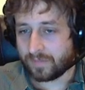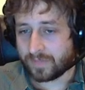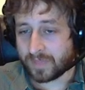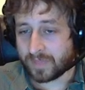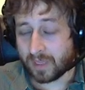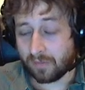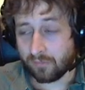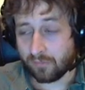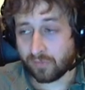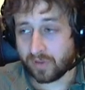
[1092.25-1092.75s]

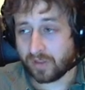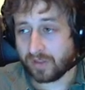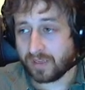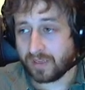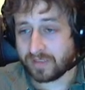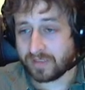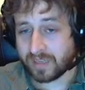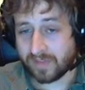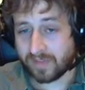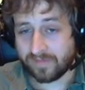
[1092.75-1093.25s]
They really
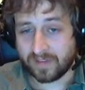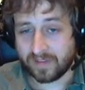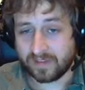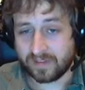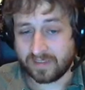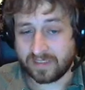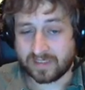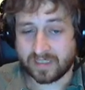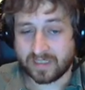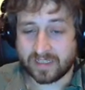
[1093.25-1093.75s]

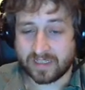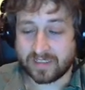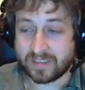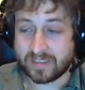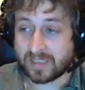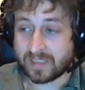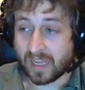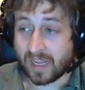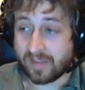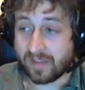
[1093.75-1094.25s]
definitely did
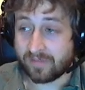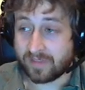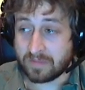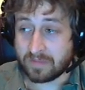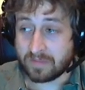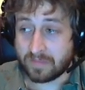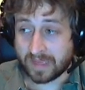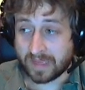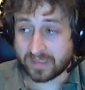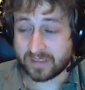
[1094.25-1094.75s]
save the
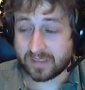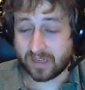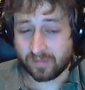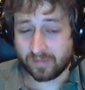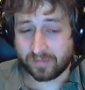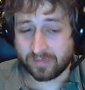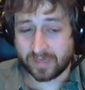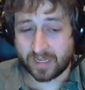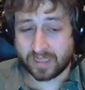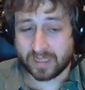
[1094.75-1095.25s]
best
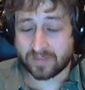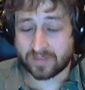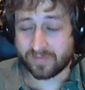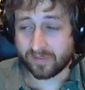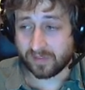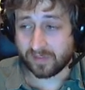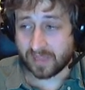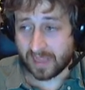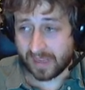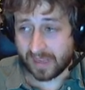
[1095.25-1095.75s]
updates
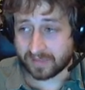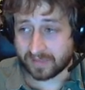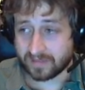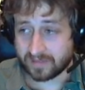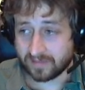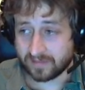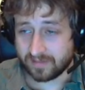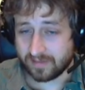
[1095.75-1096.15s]
for last,